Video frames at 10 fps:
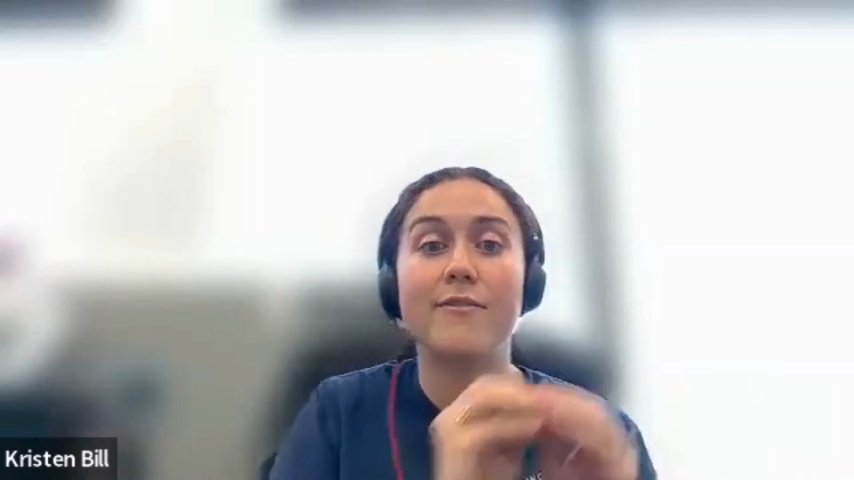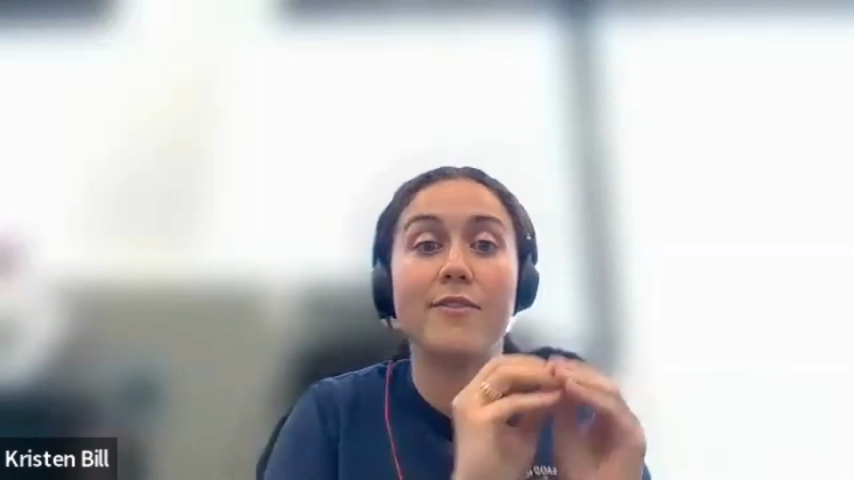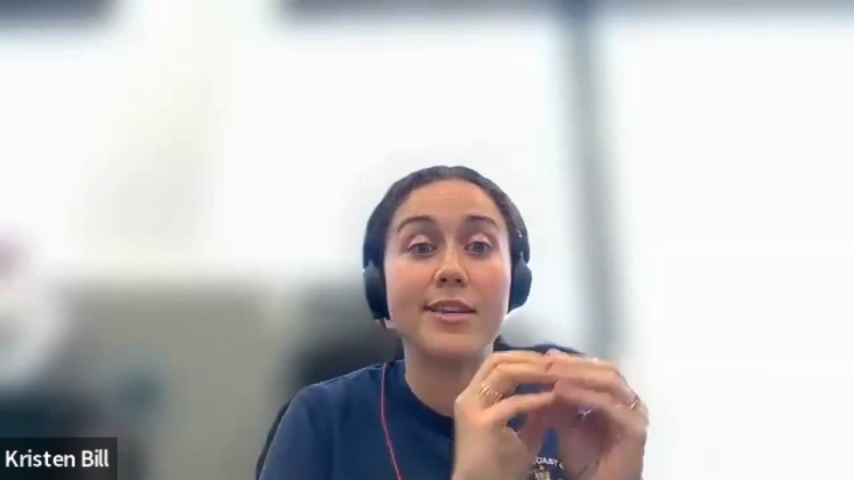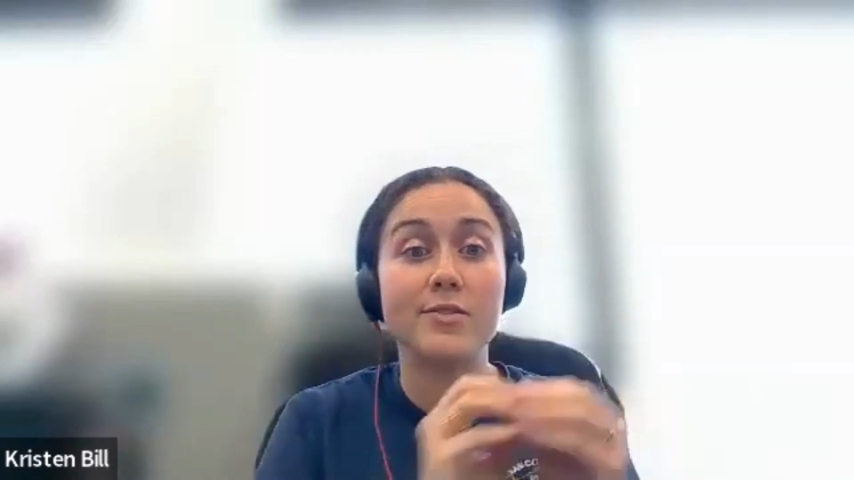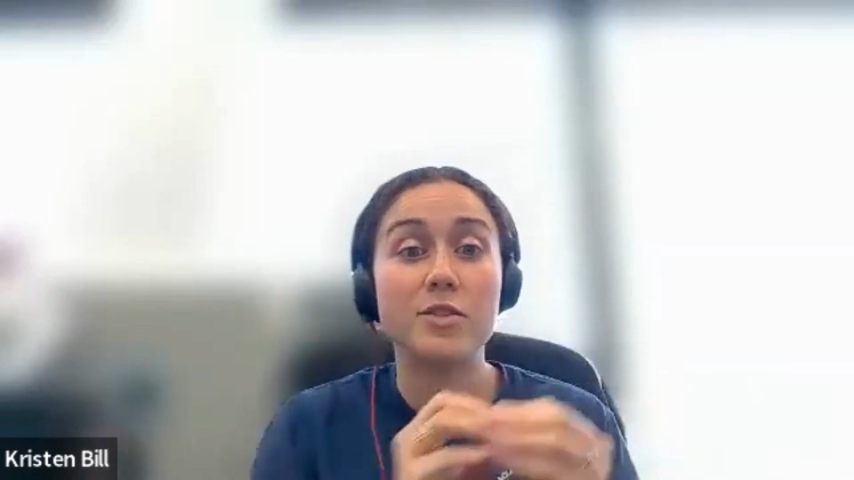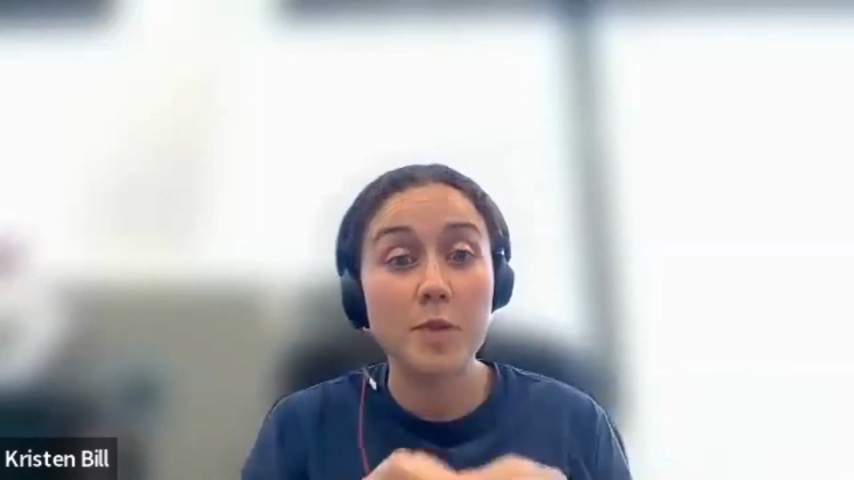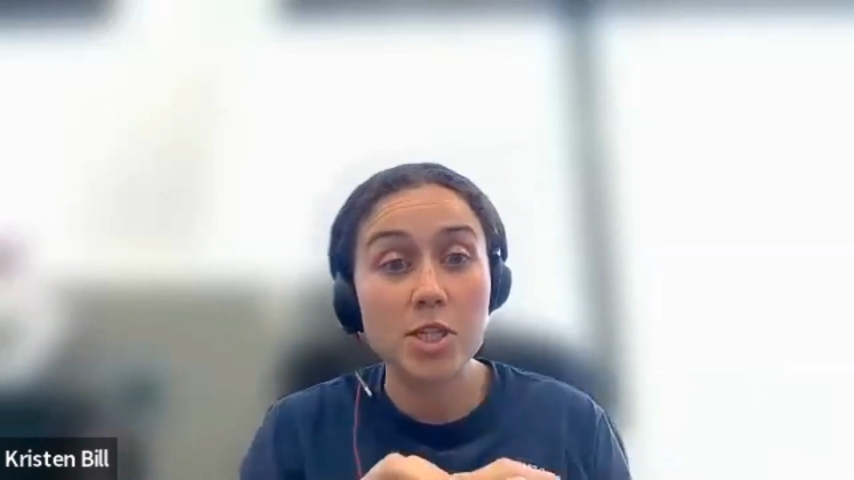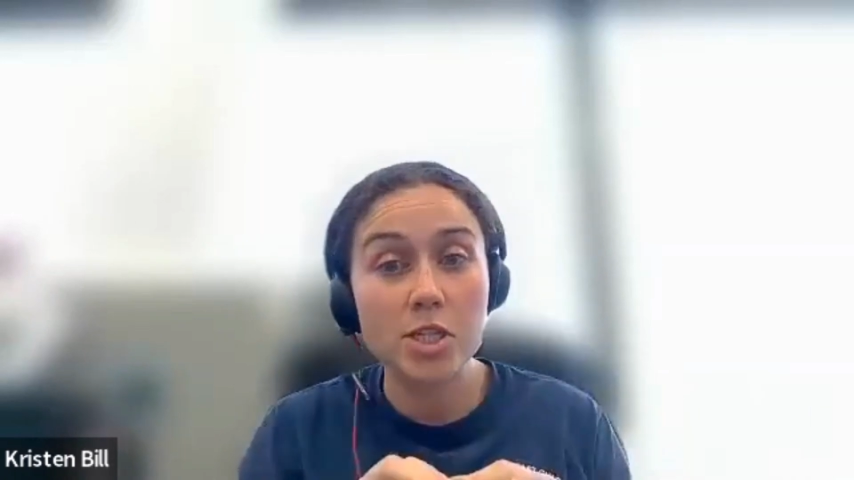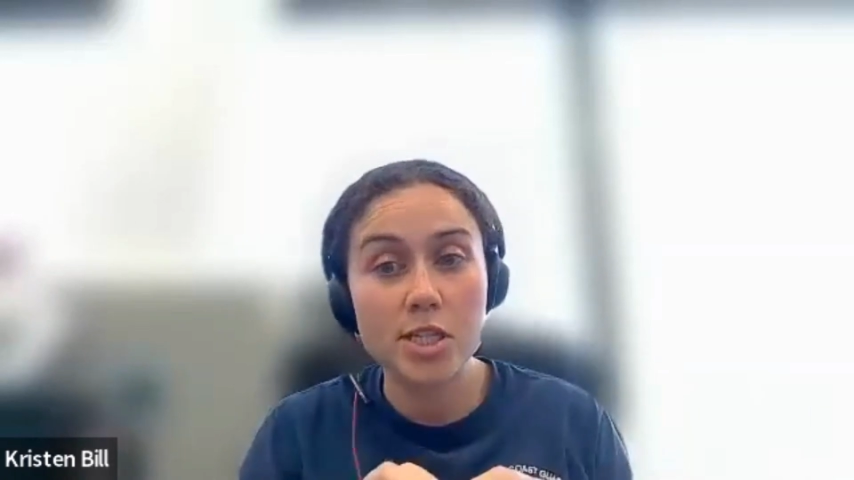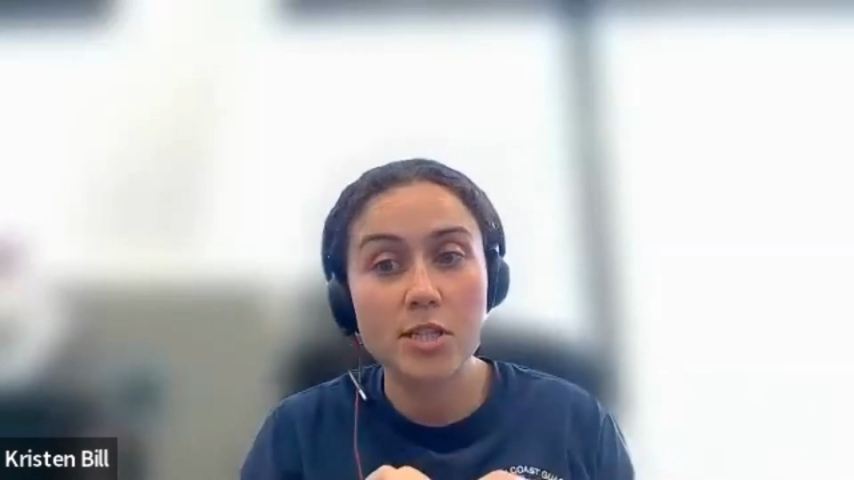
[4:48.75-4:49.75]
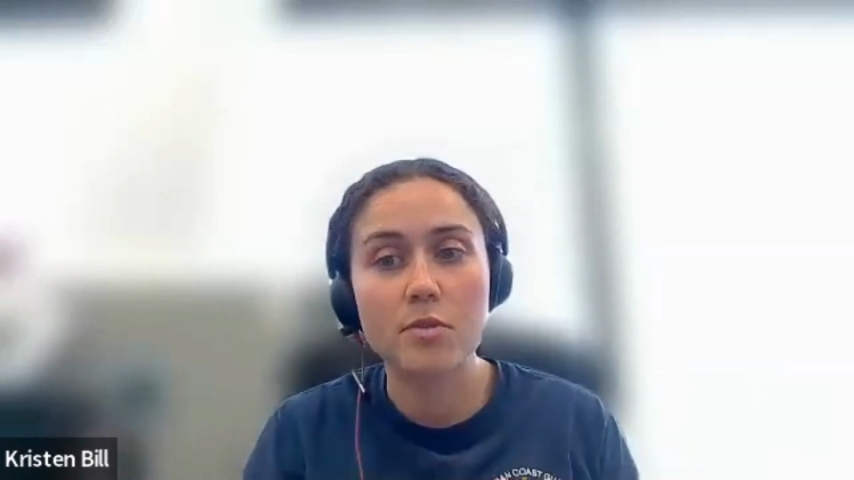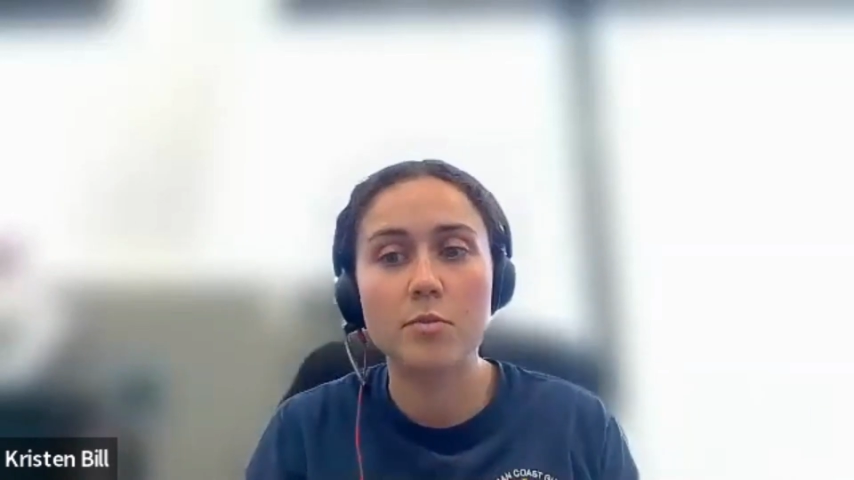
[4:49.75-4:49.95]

invasive species